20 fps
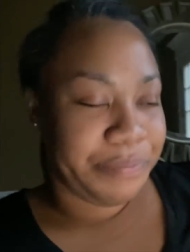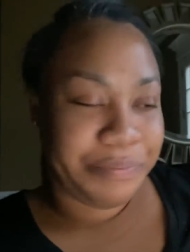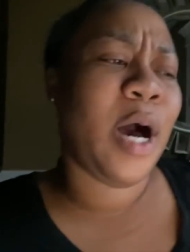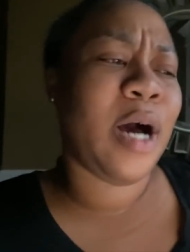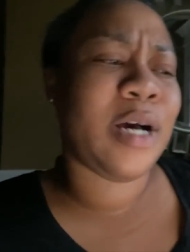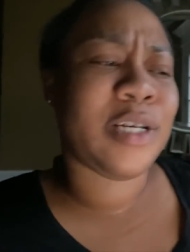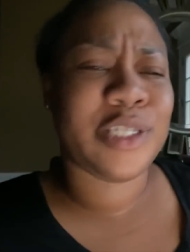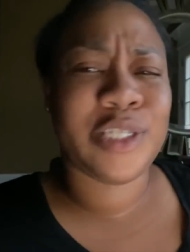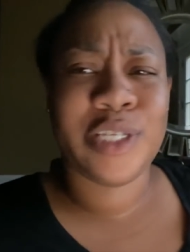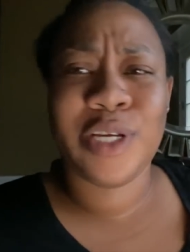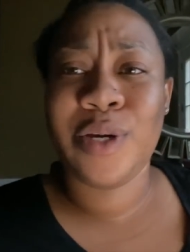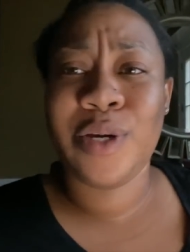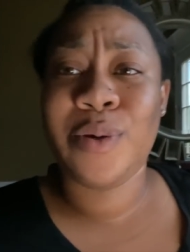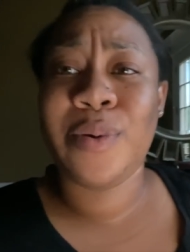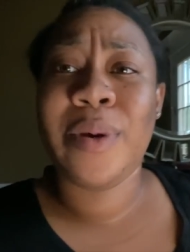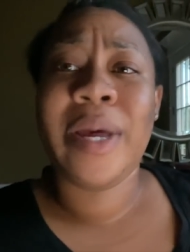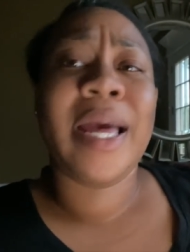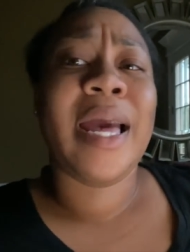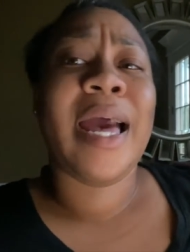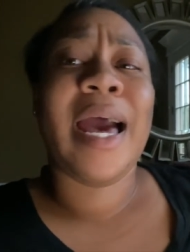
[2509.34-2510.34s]
Also,
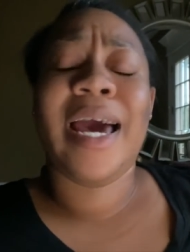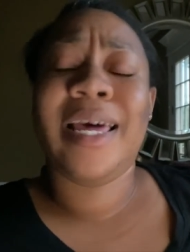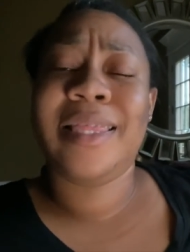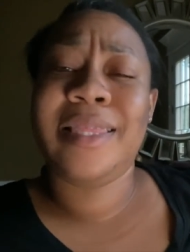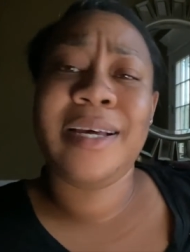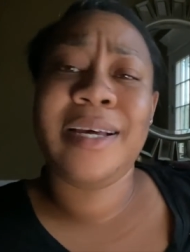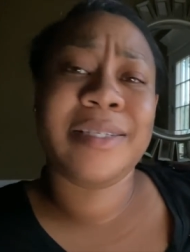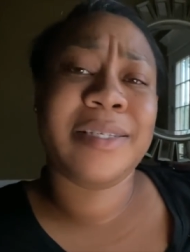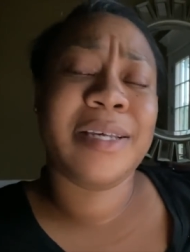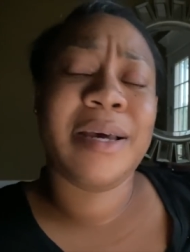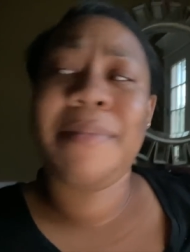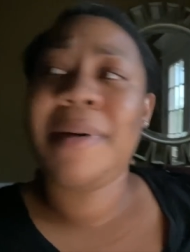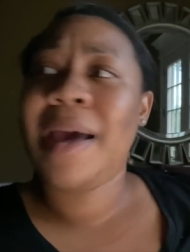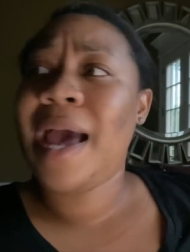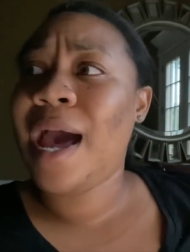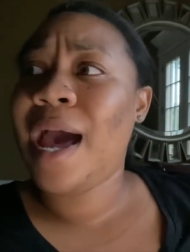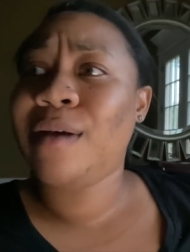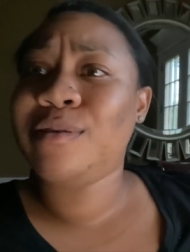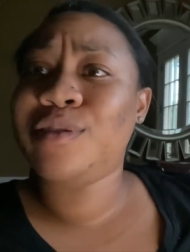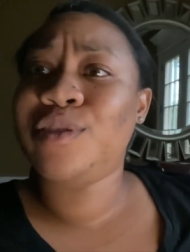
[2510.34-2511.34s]
I looked up
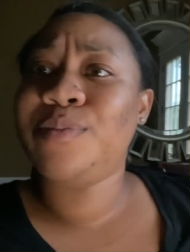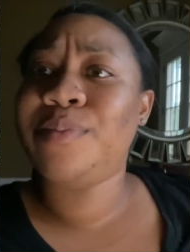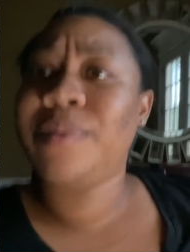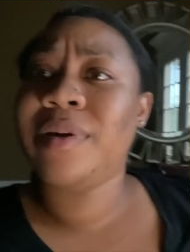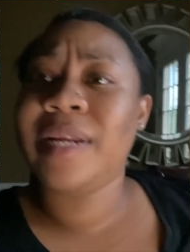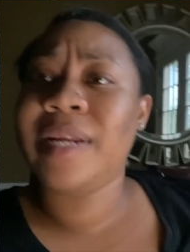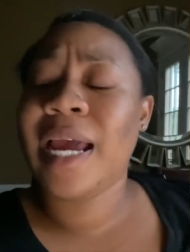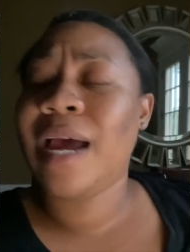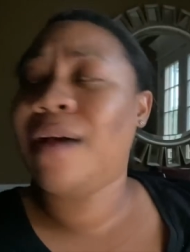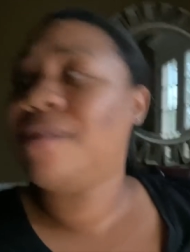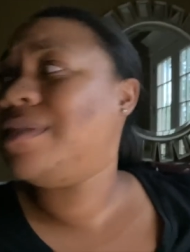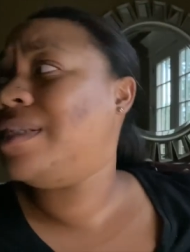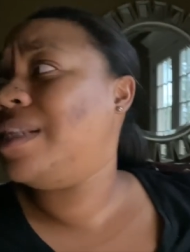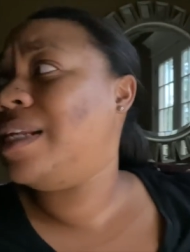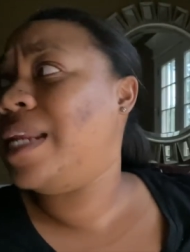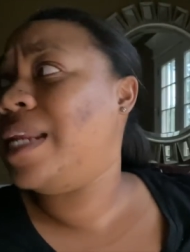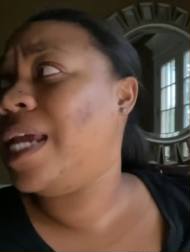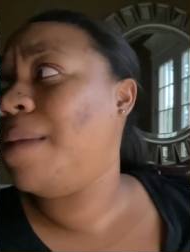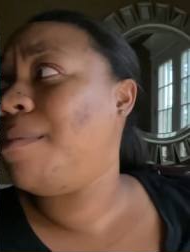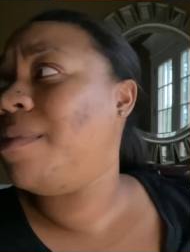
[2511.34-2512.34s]
how to pronounce the
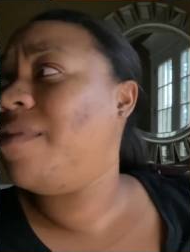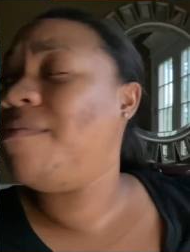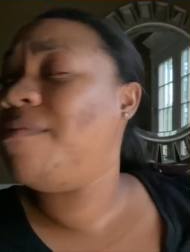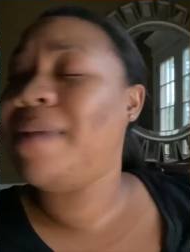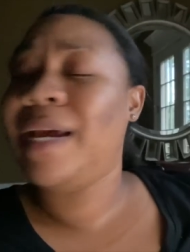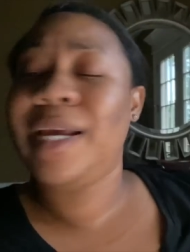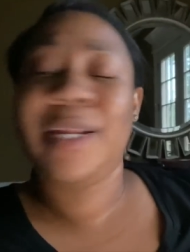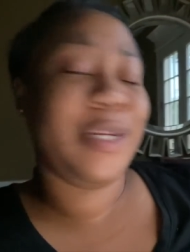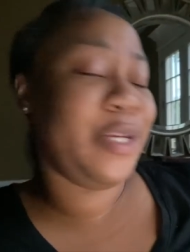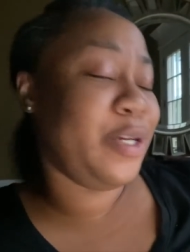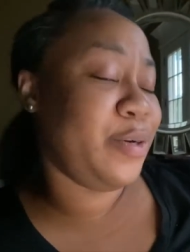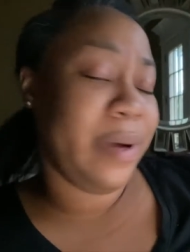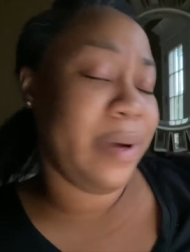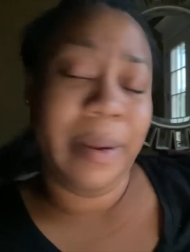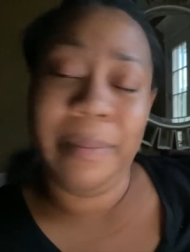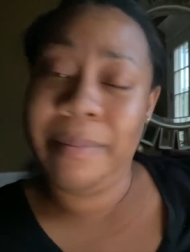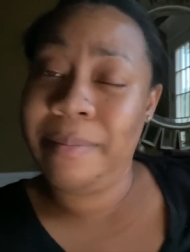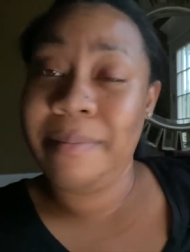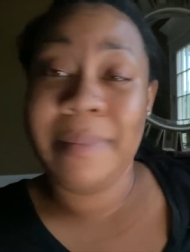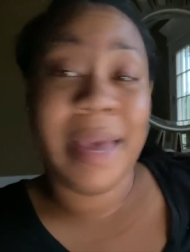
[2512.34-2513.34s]
name of my new
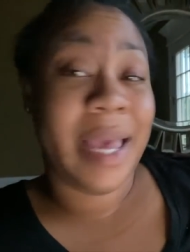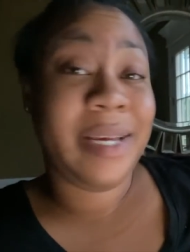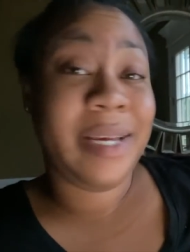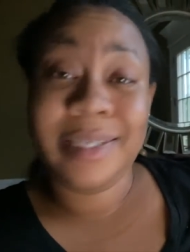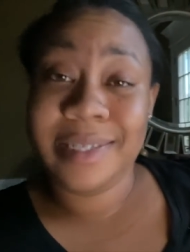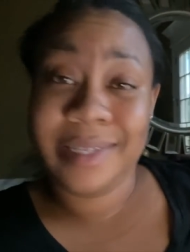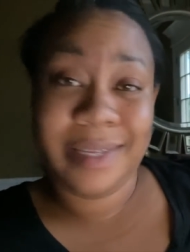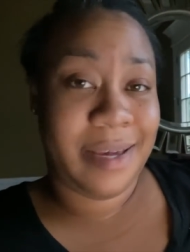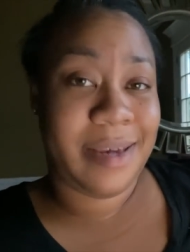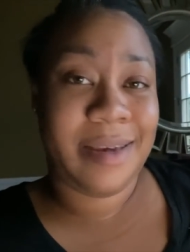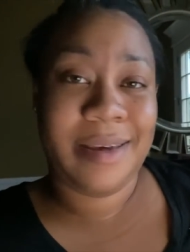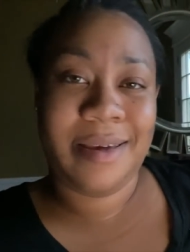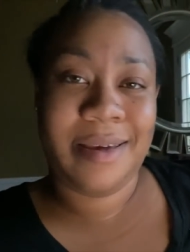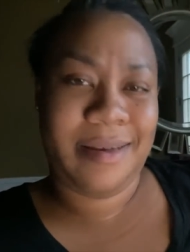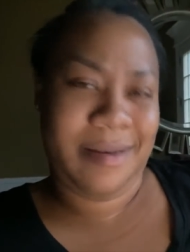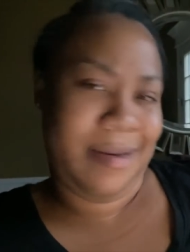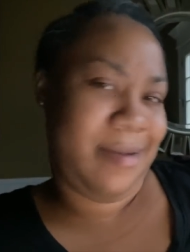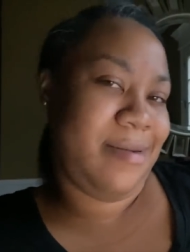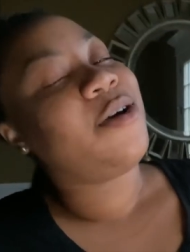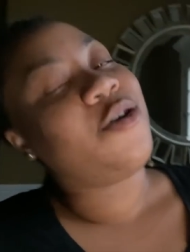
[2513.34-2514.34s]

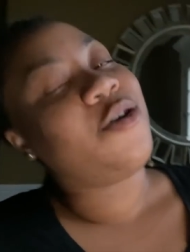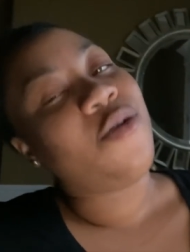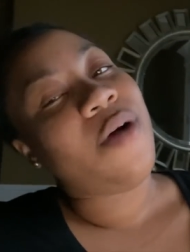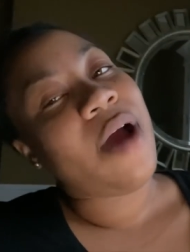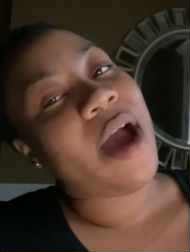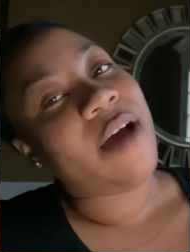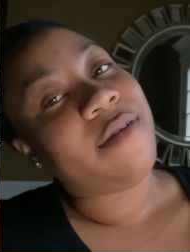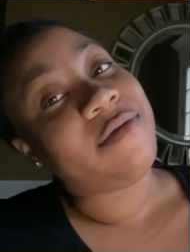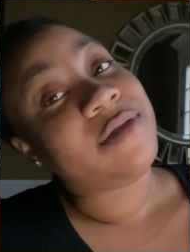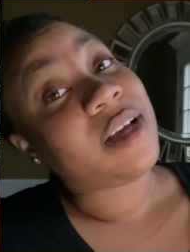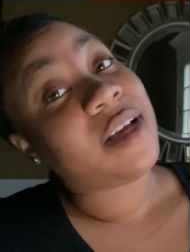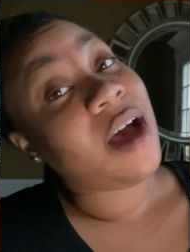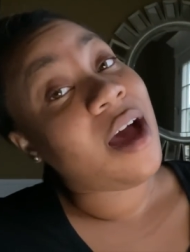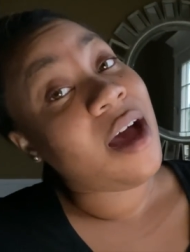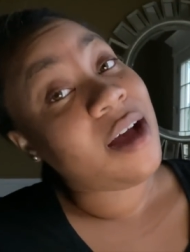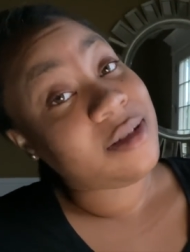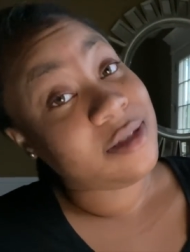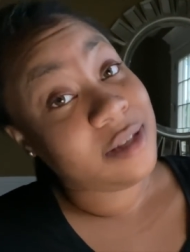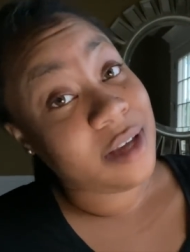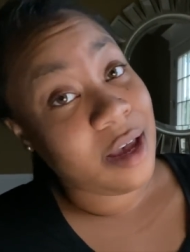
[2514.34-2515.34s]
amazing craft
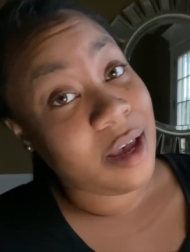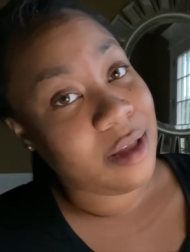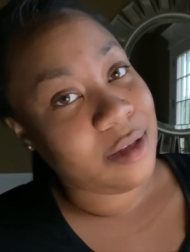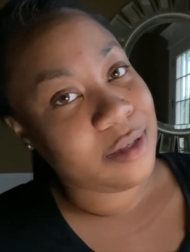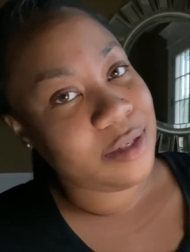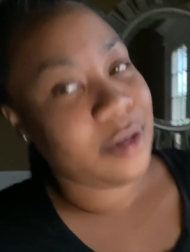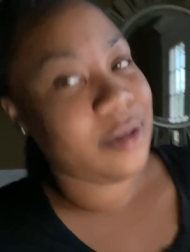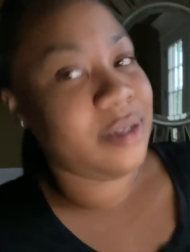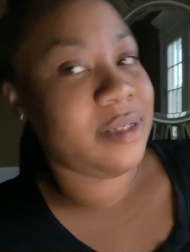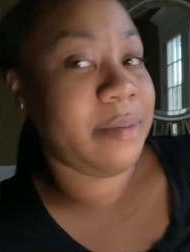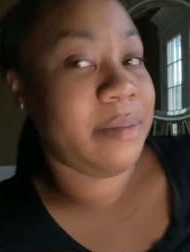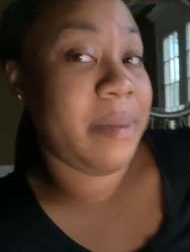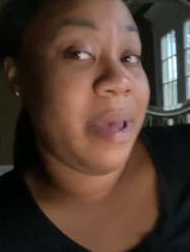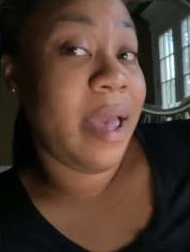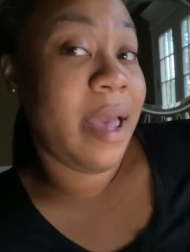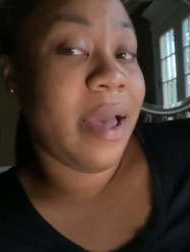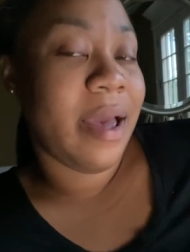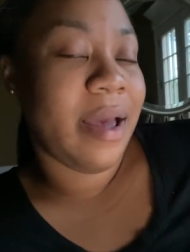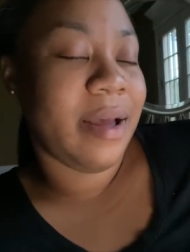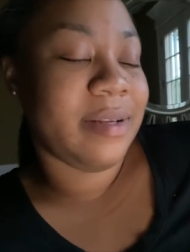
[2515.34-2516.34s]
cocktails on
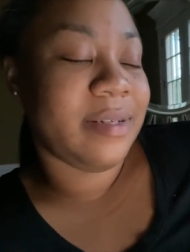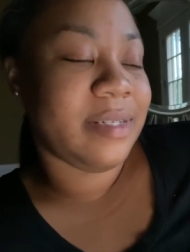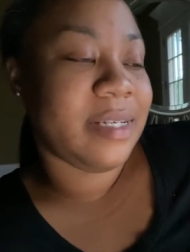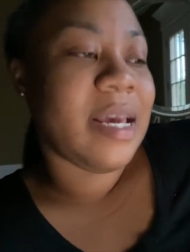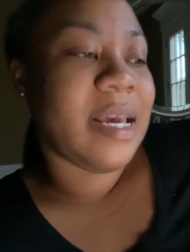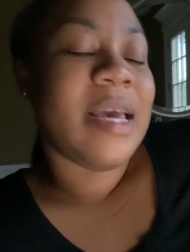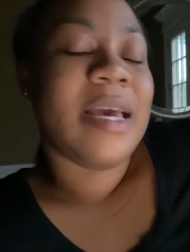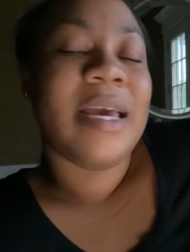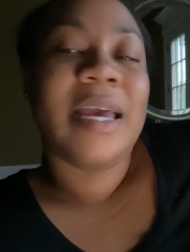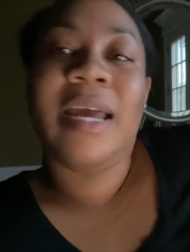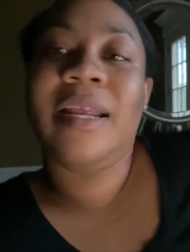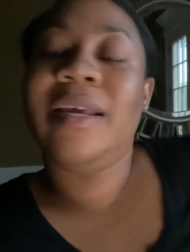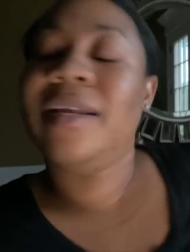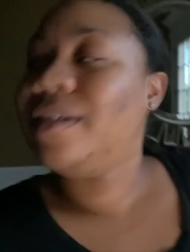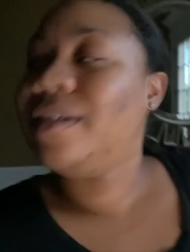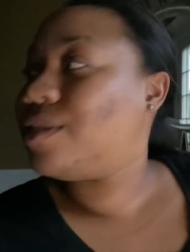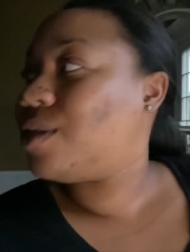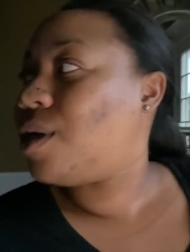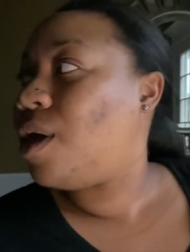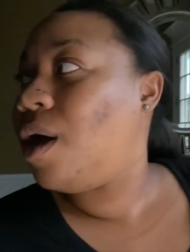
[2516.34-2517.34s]
demand, and it
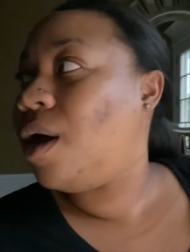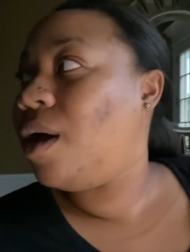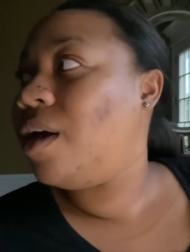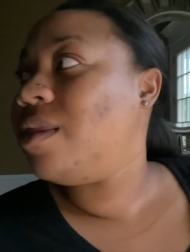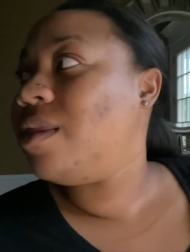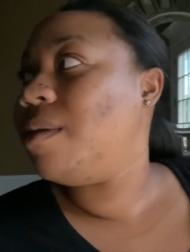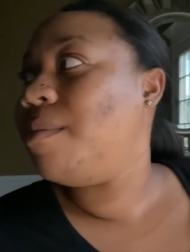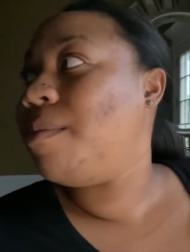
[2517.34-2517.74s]
is called the